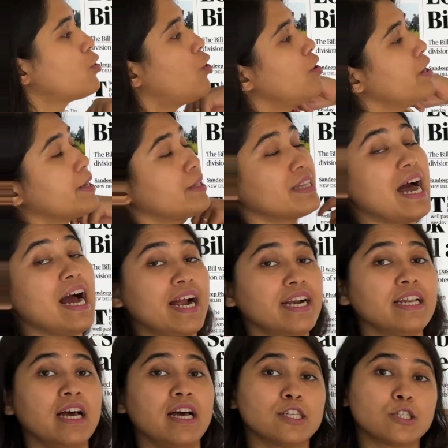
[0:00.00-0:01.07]
Court, in
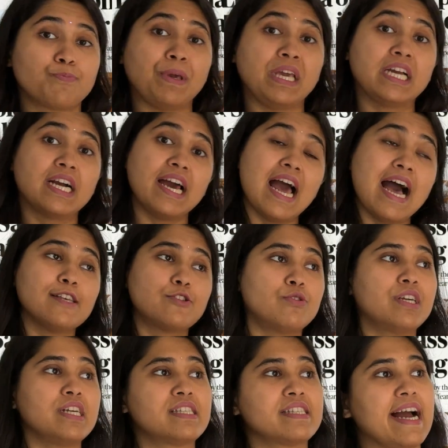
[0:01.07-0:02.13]
that, speaker has
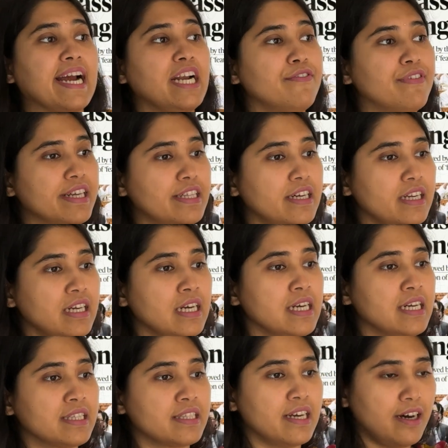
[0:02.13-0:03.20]
to decide whether
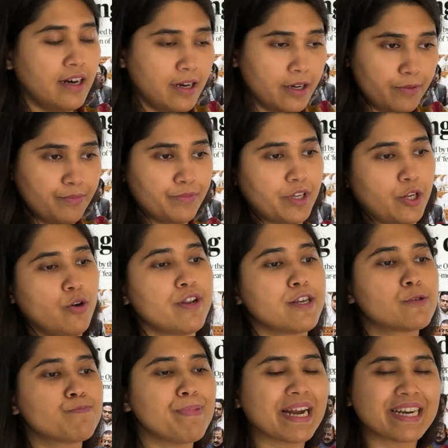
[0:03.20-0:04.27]
the
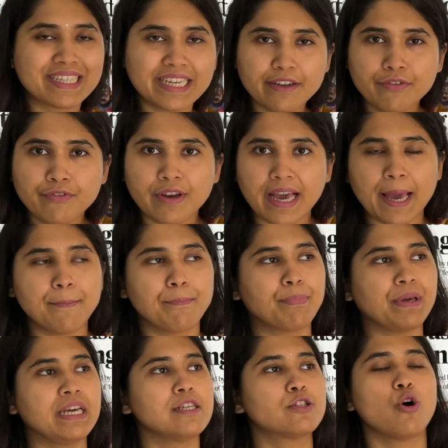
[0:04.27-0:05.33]
respective
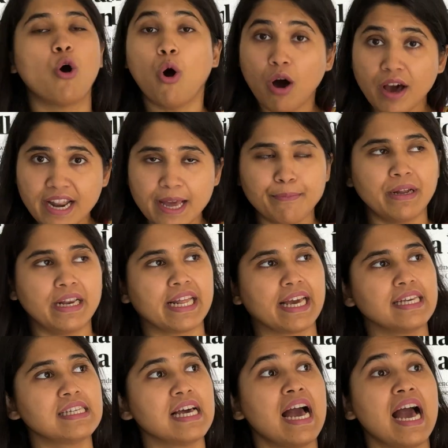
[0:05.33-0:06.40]
MPs or
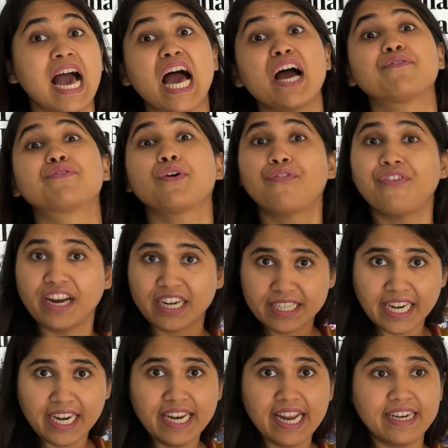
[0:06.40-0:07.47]
MLAs have
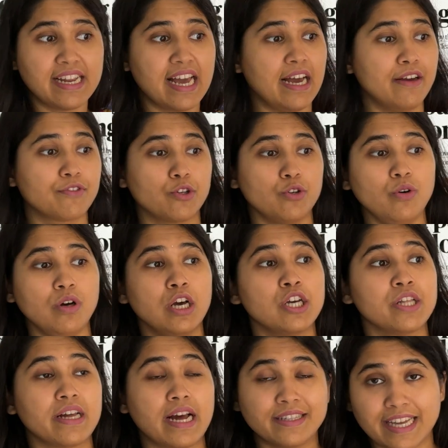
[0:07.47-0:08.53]
defected and have
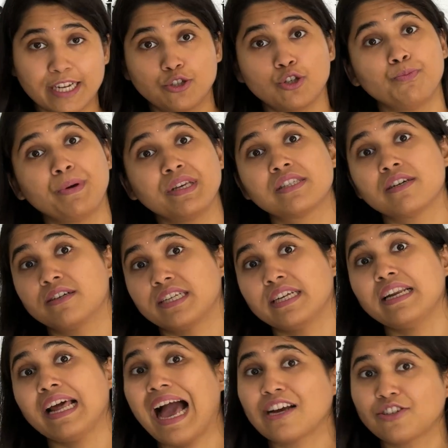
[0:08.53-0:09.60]
and there should be
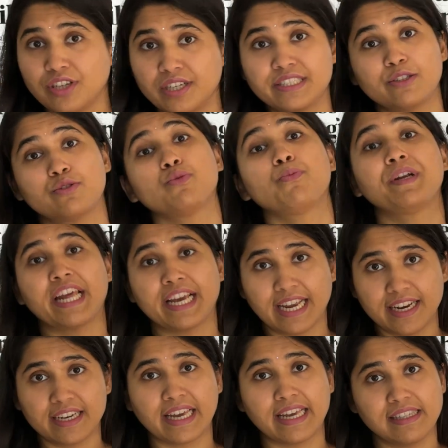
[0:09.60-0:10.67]
certain action to be
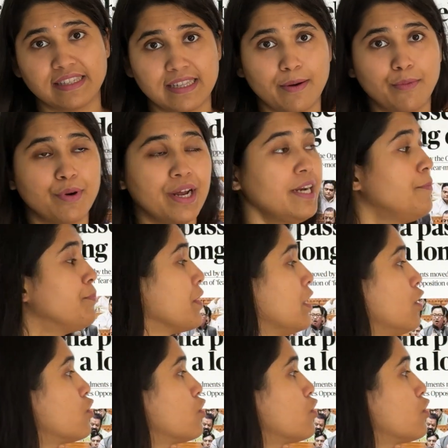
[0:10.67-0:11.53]
taken against them, right?